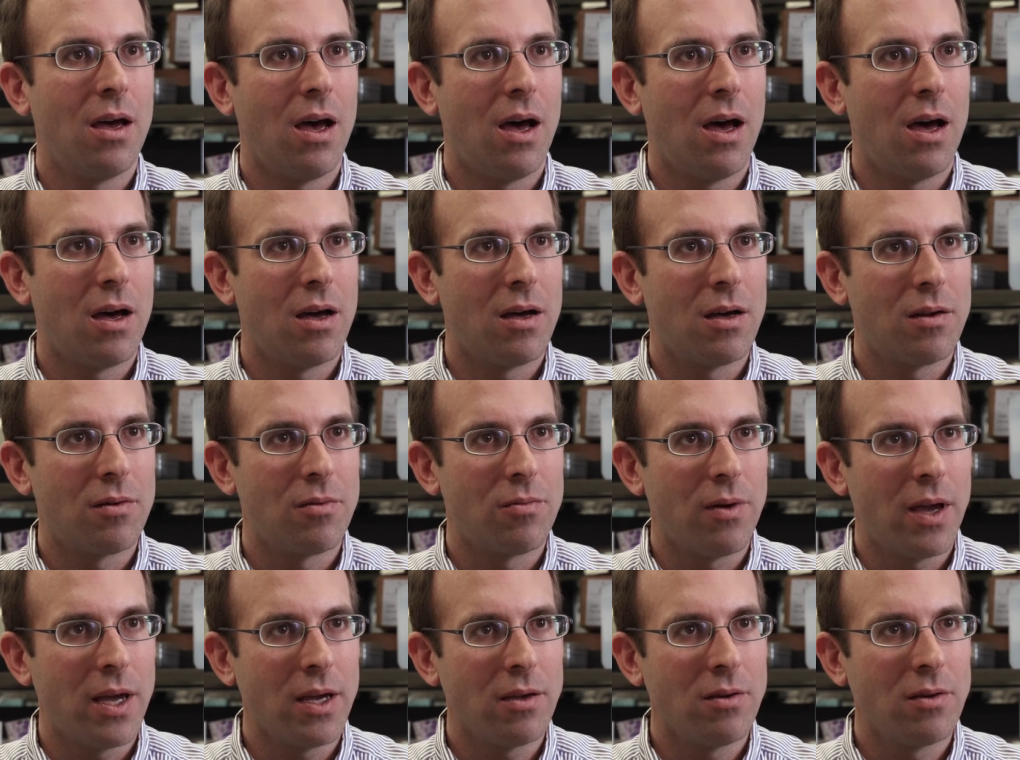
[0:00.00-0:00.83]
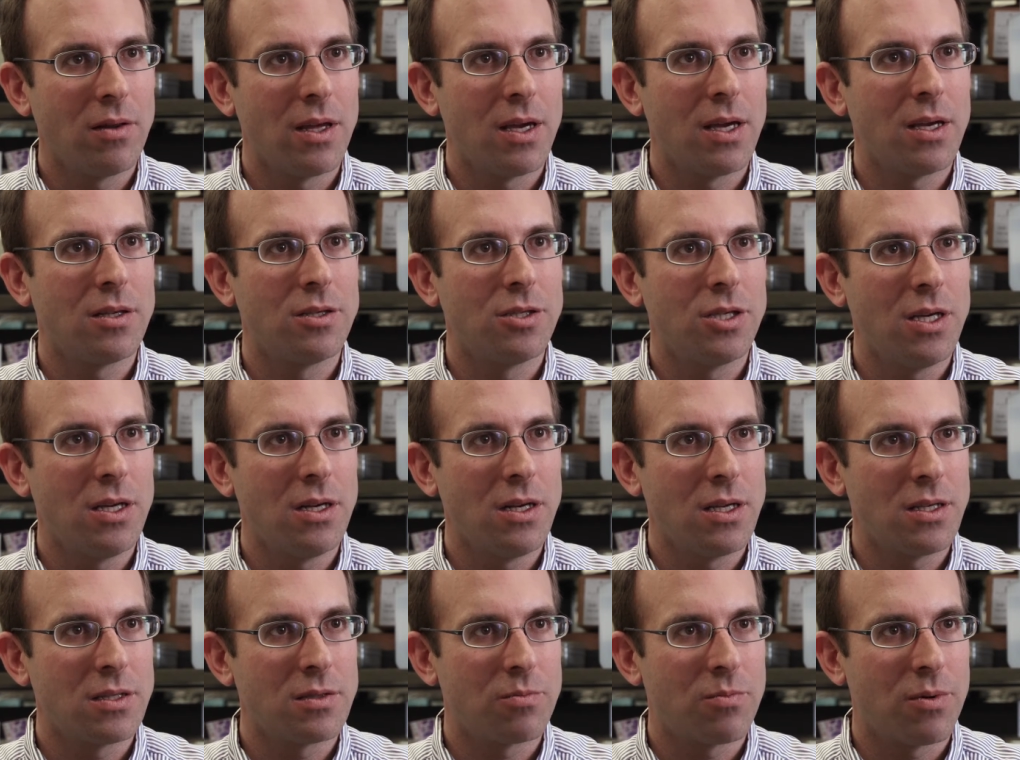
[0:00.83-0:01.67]
regulate
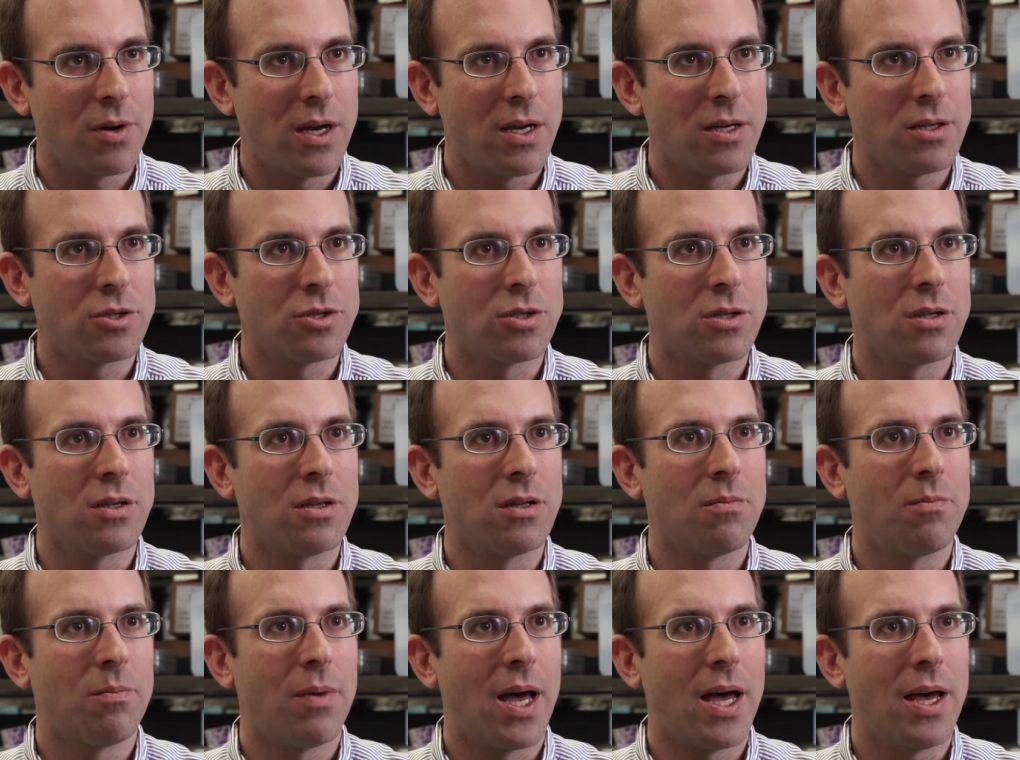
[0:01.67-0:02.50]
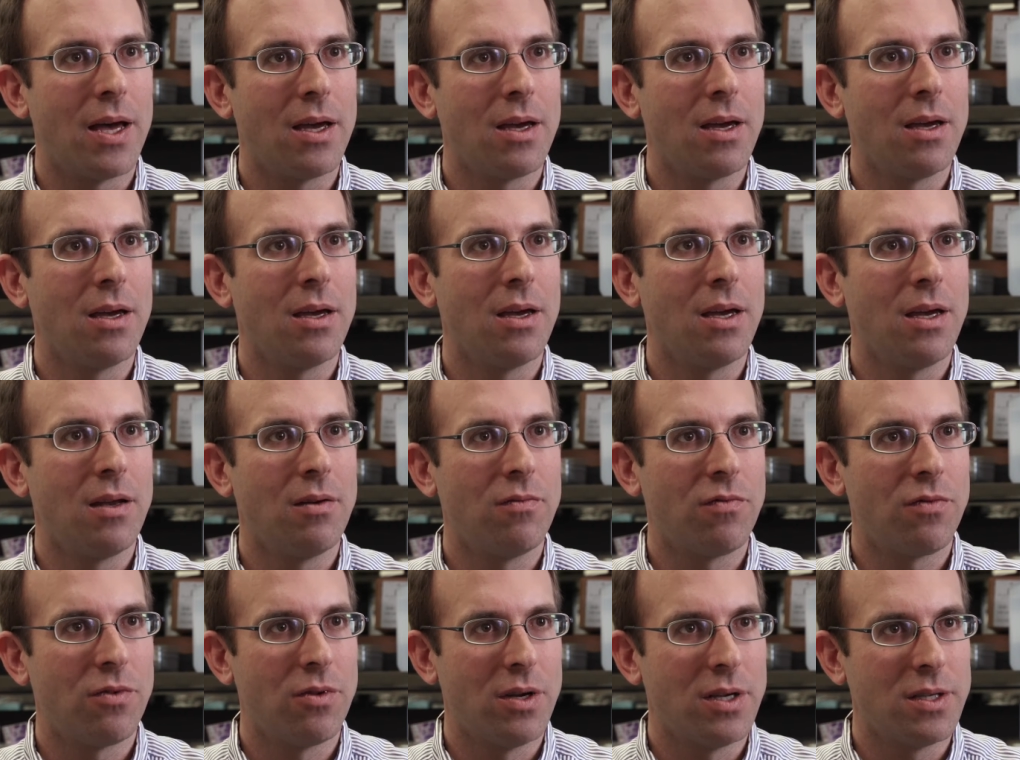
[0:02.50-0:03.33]
gene expression by
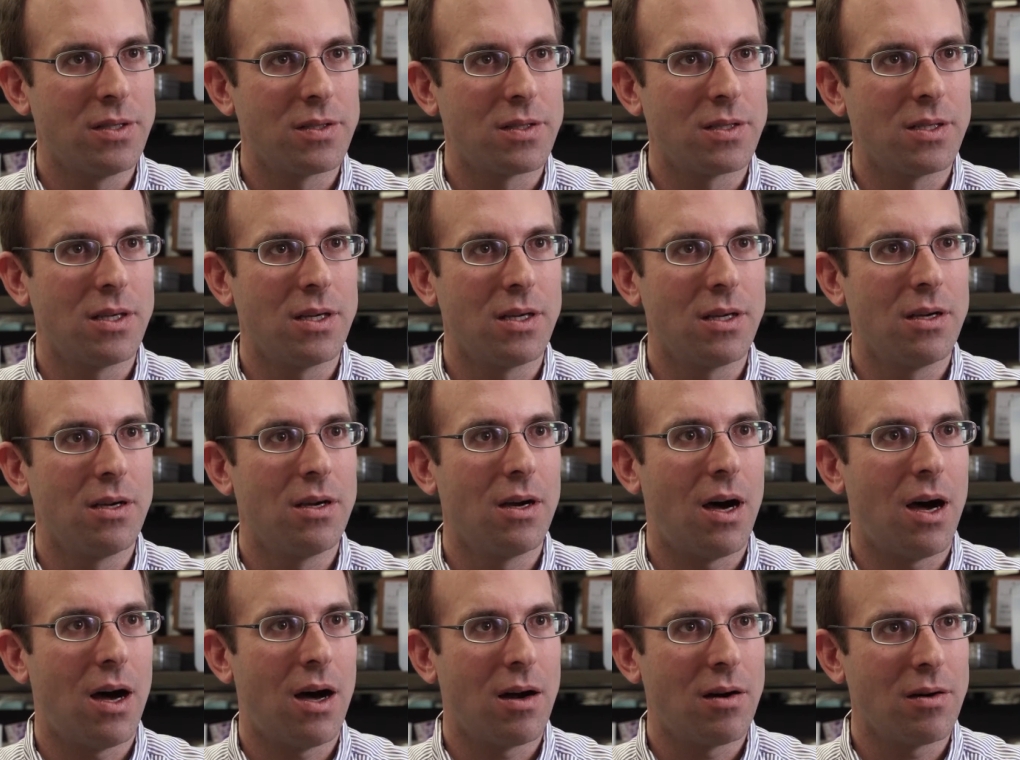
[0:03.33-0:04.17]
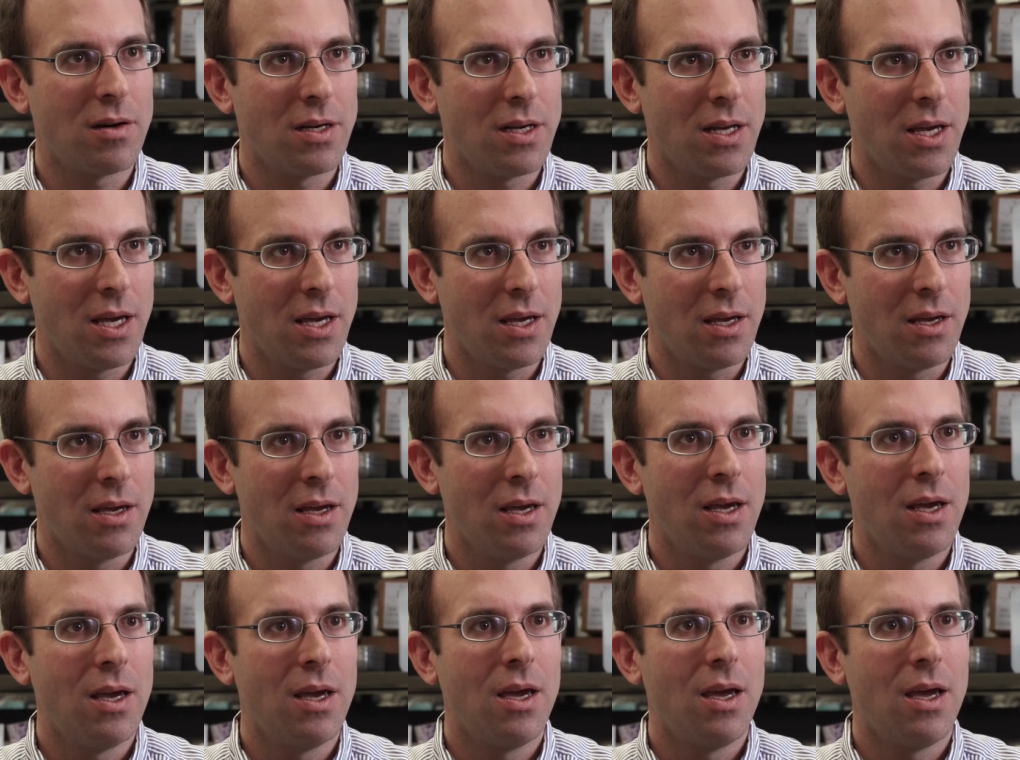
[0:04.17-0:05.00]
influencing RNA,
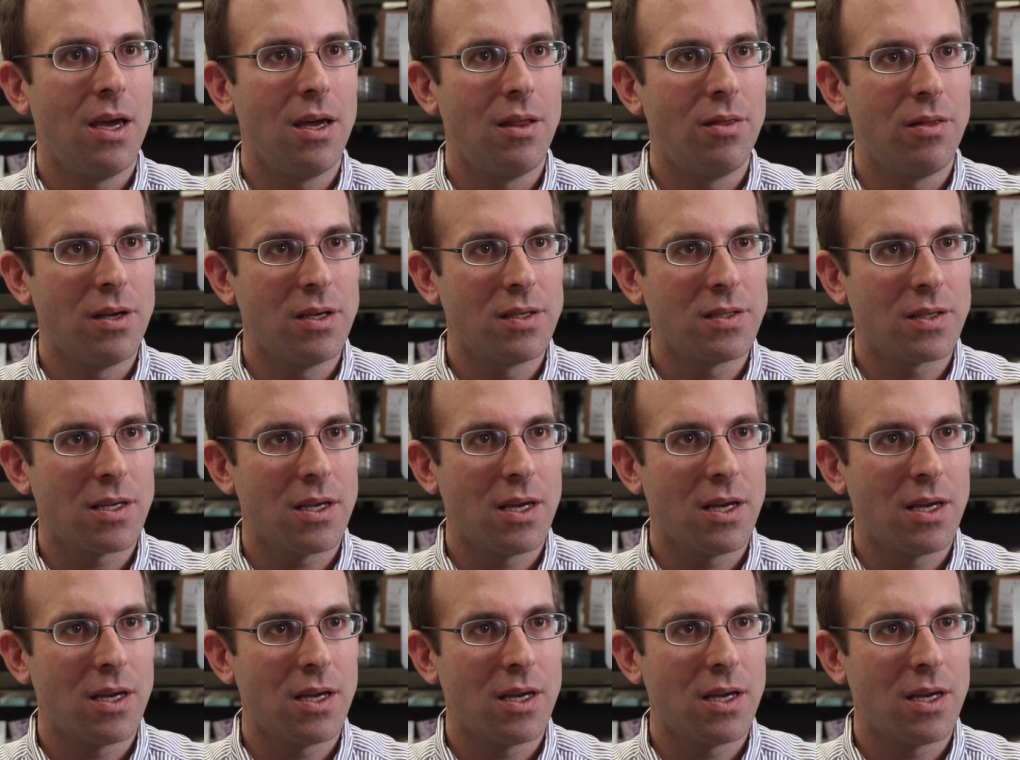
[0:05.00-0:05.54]
in this